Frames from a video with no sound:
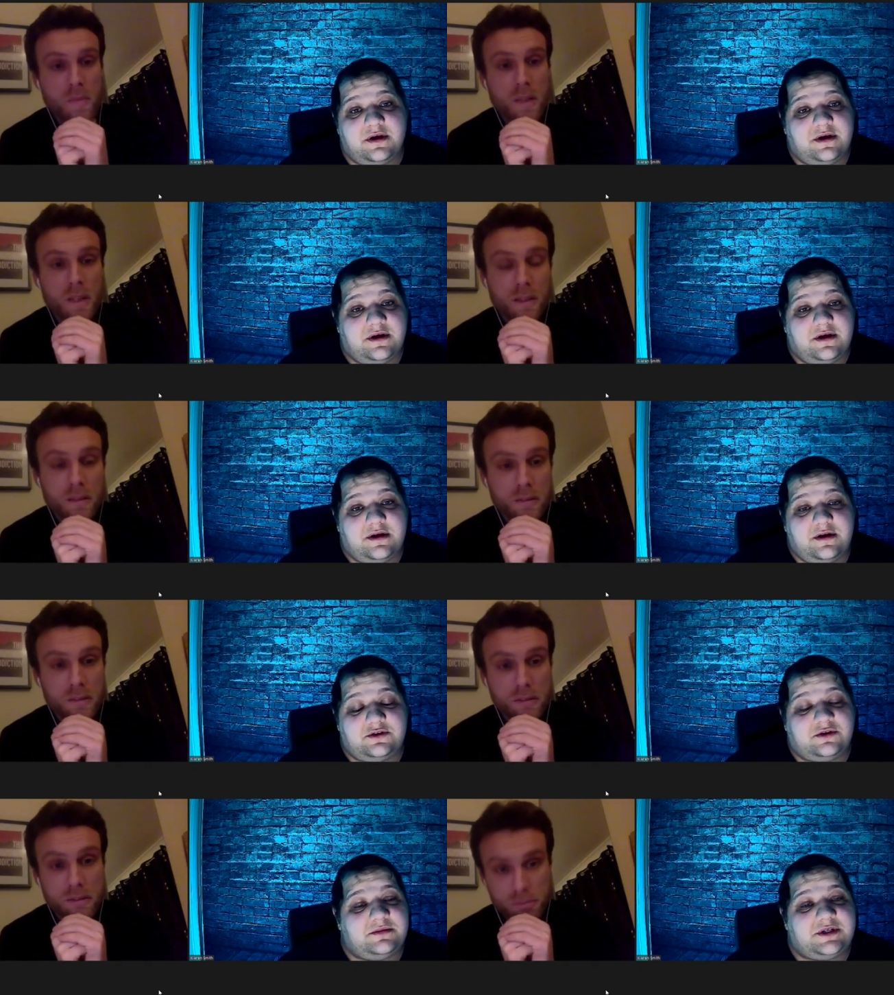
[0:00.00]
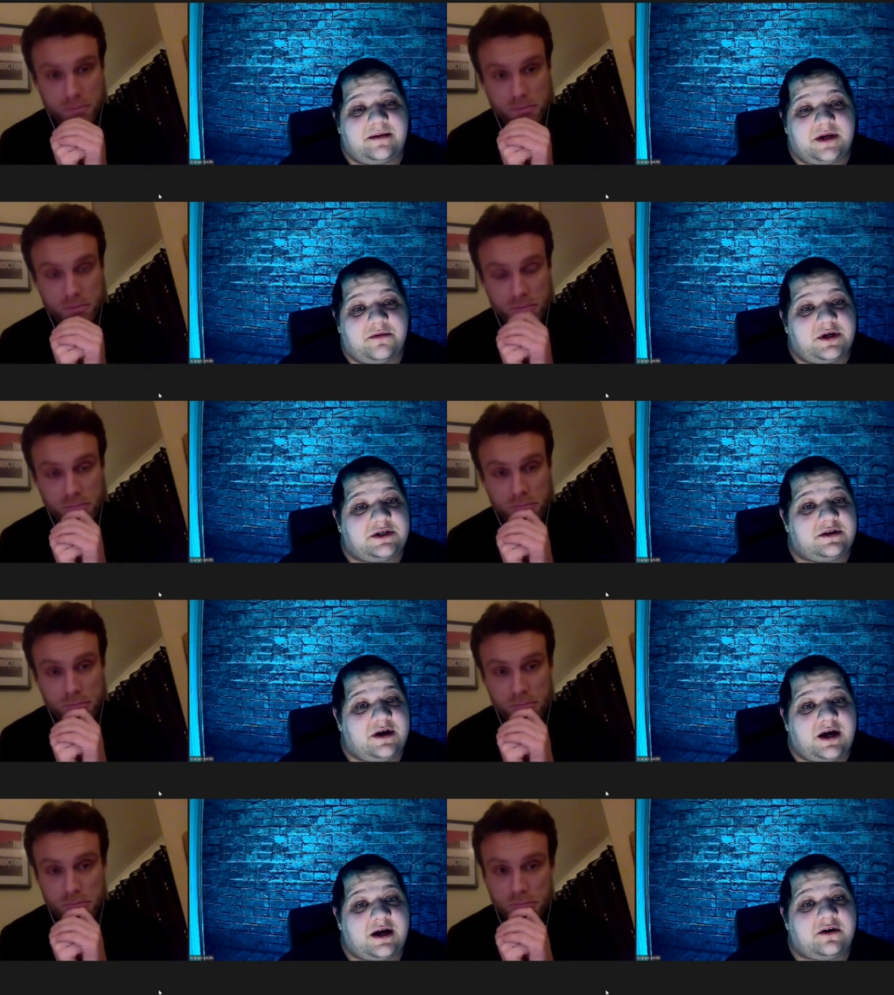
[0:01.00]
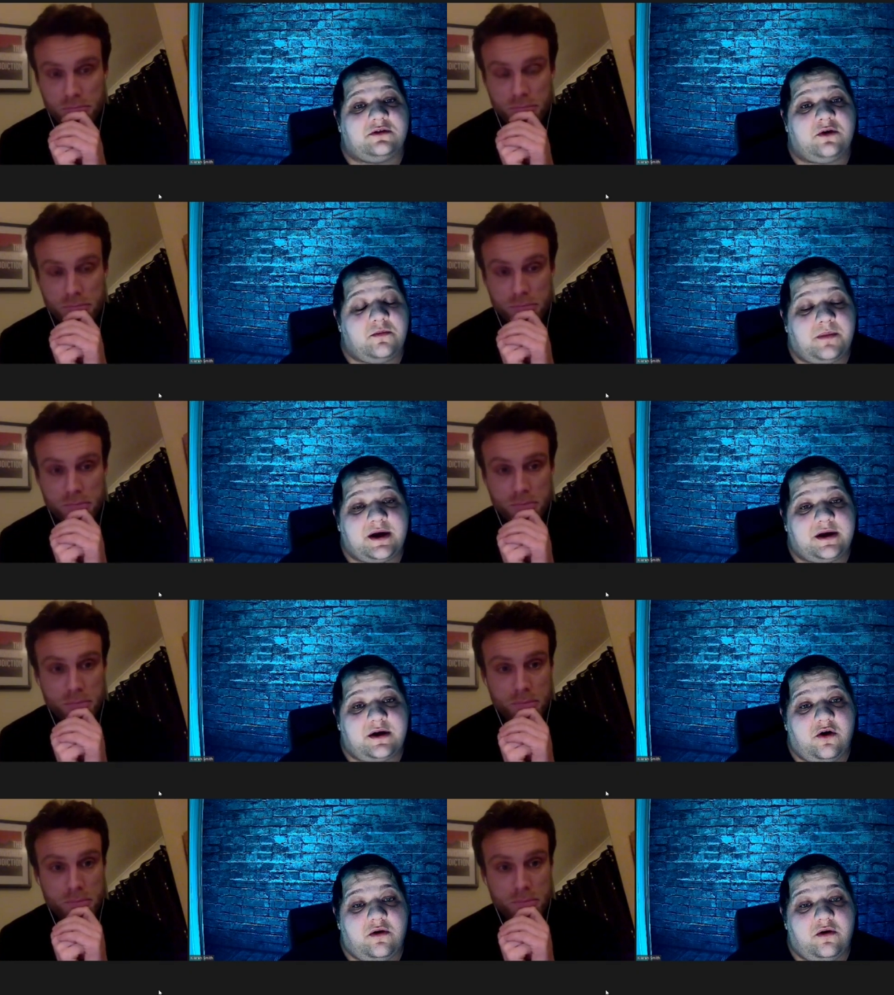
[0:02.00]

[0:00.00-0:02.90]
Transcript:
Speaker 1: No. You know, sometimes I wish that I could look back